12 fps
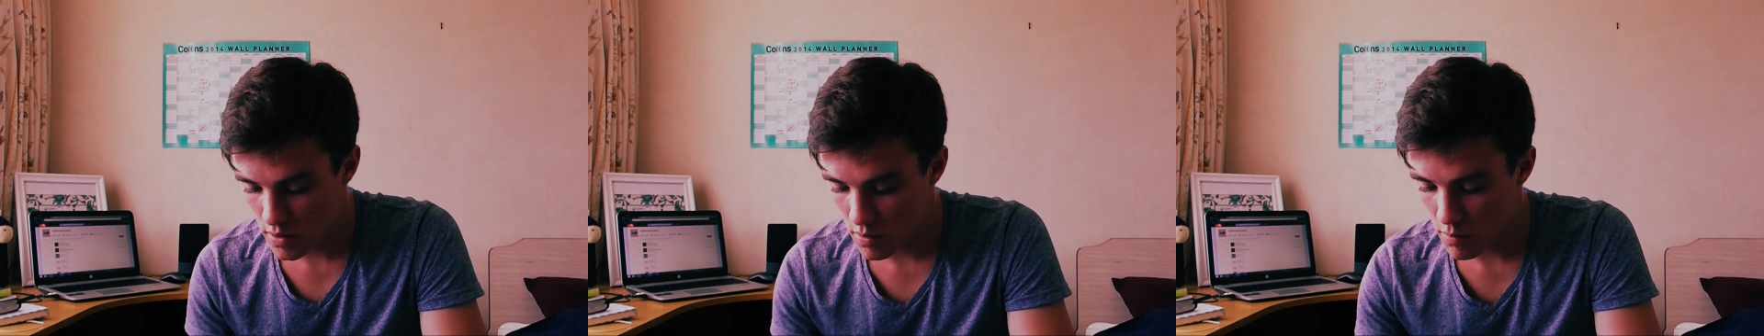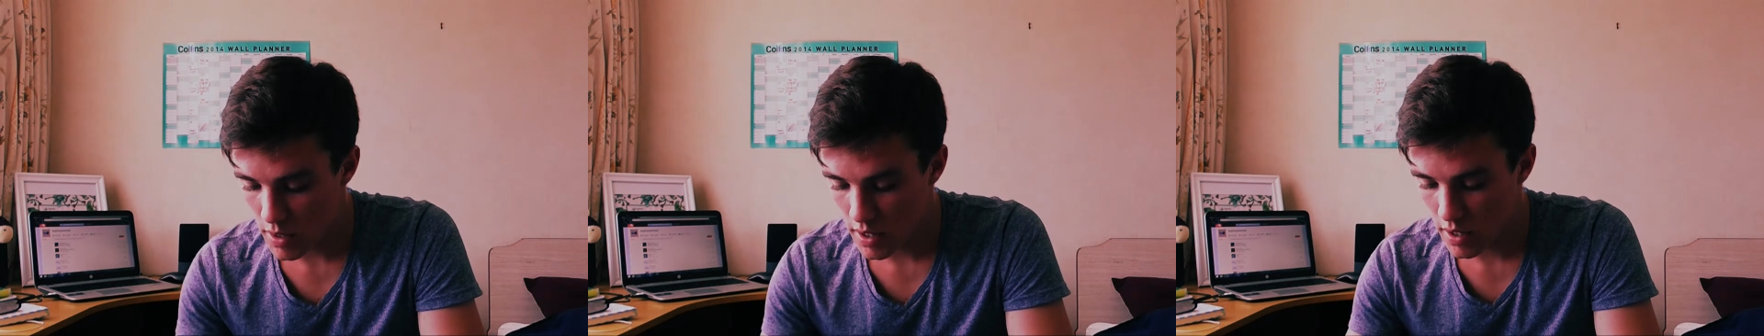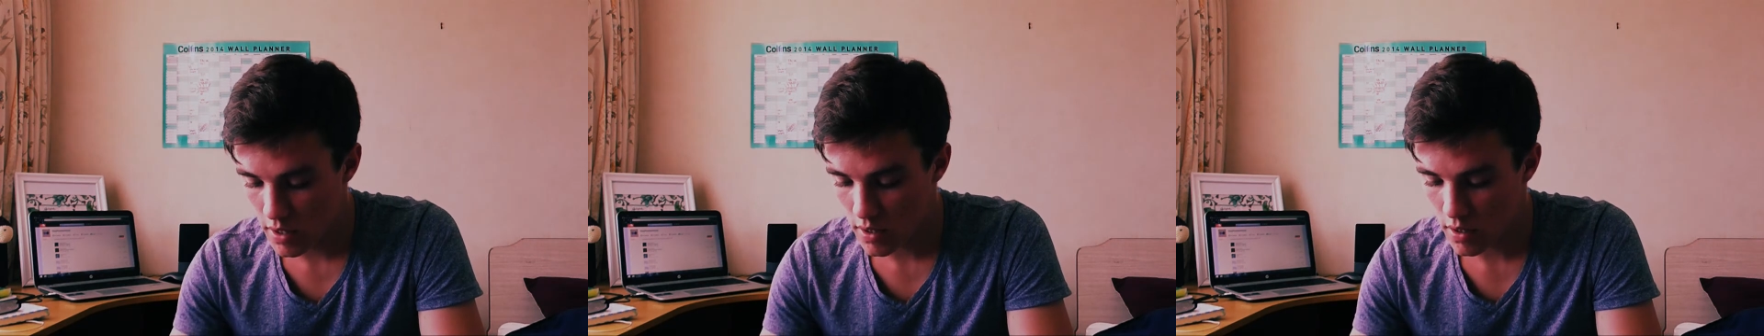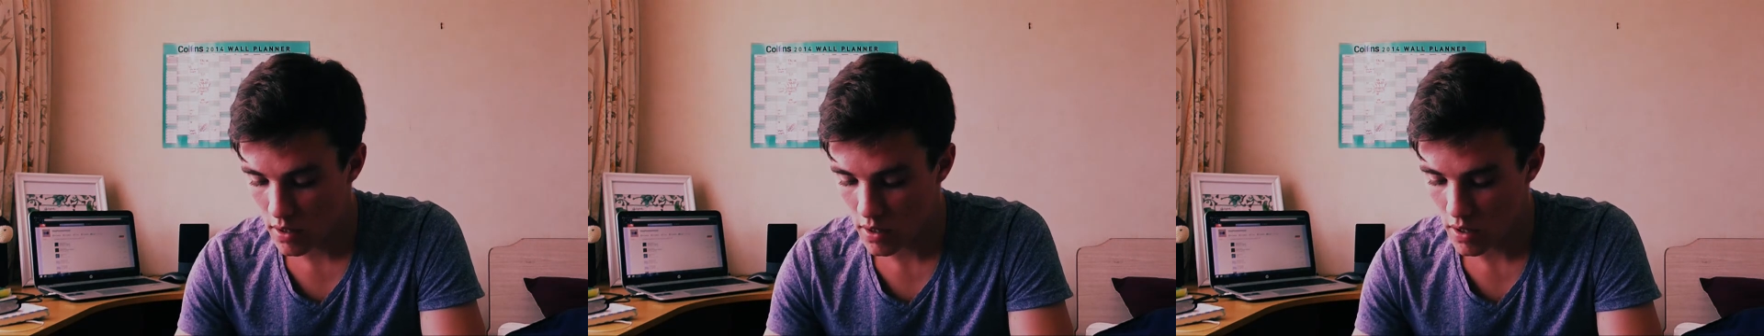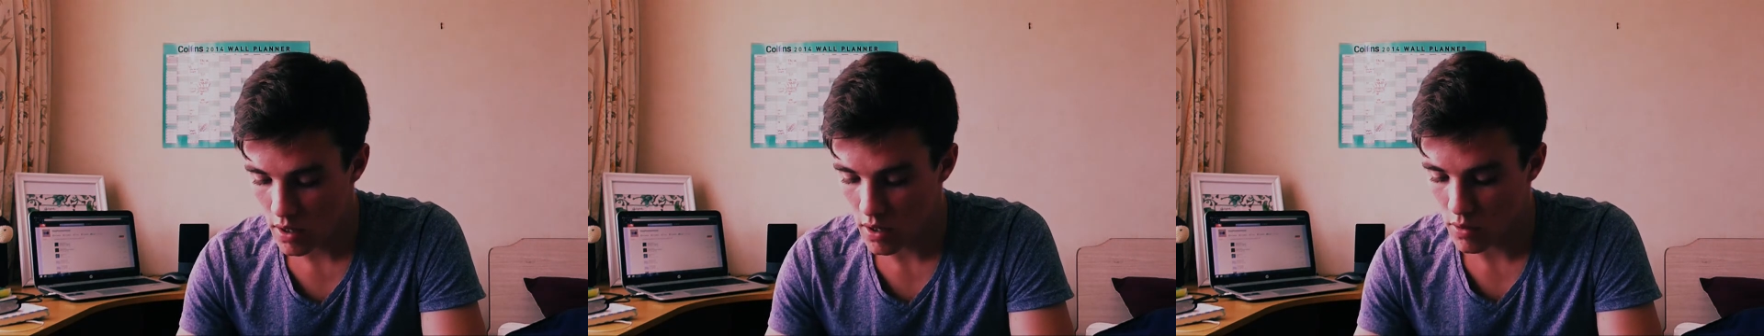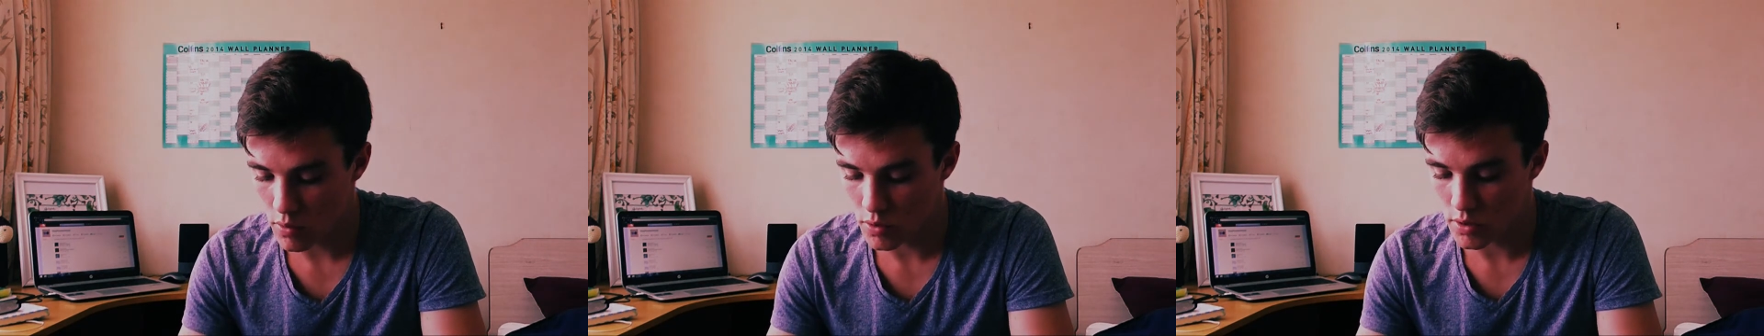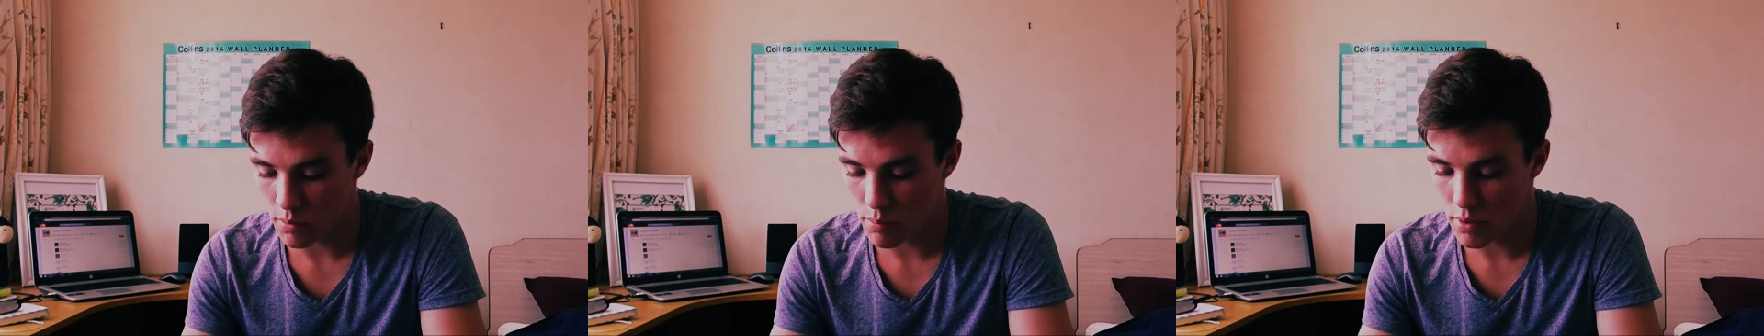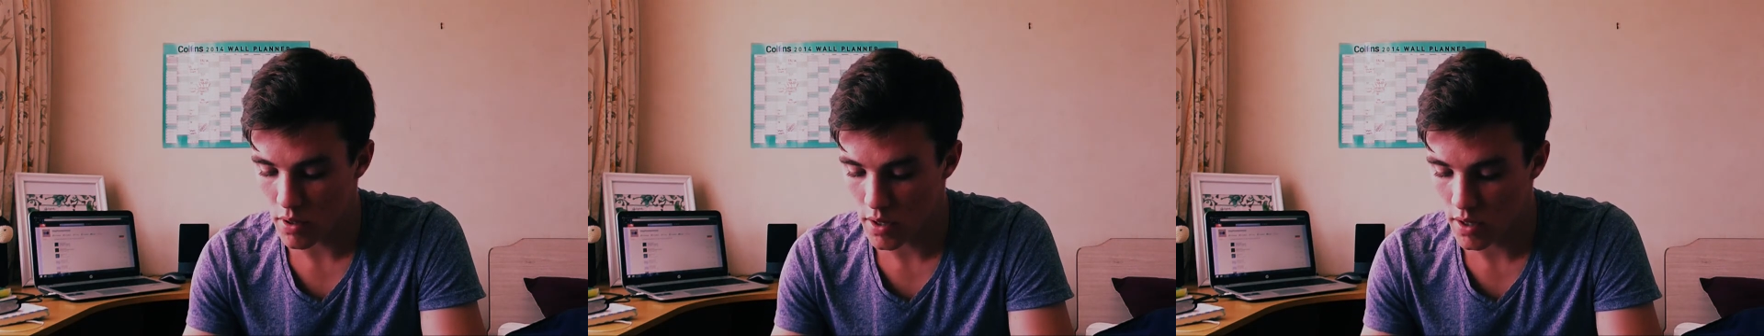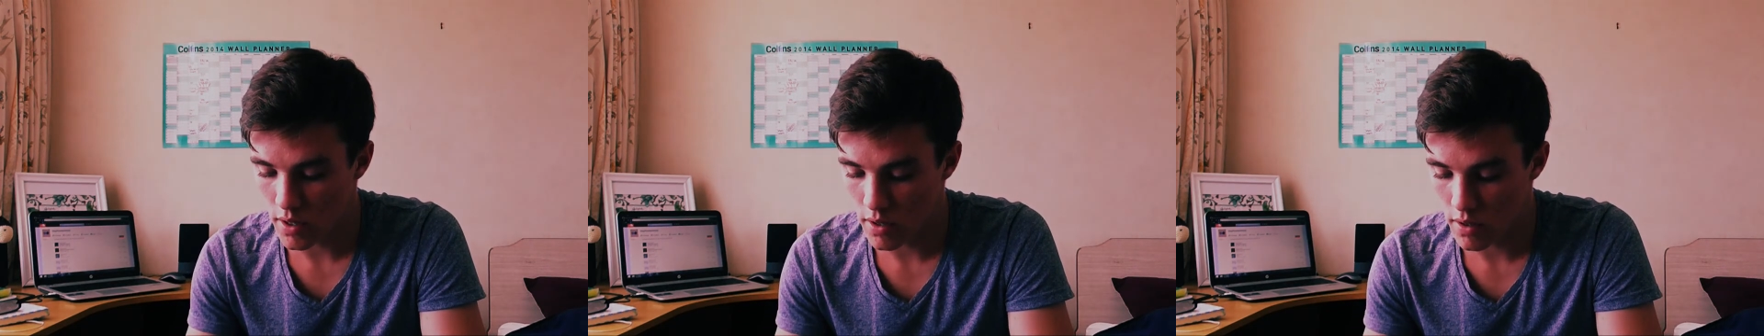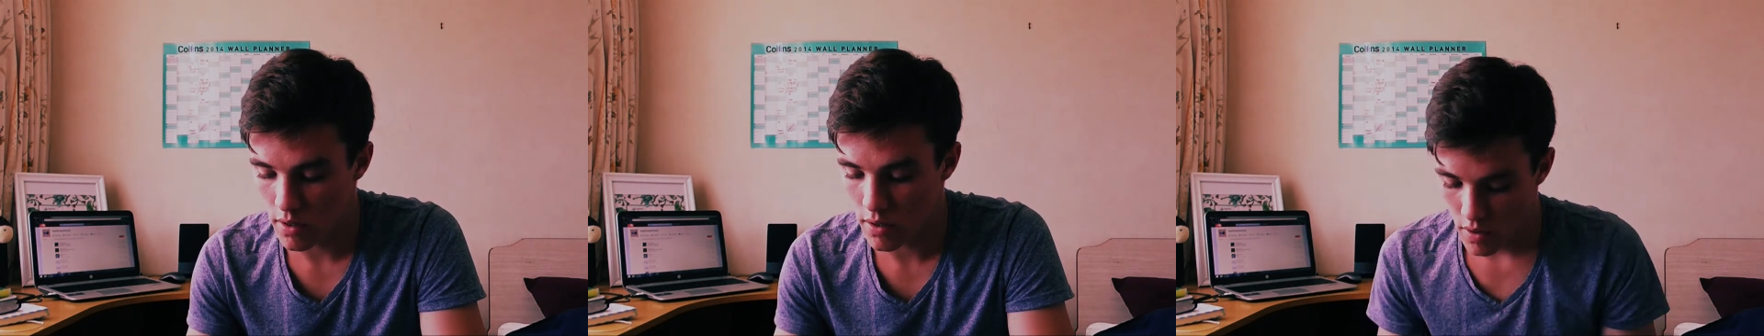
To me, it was a prayer.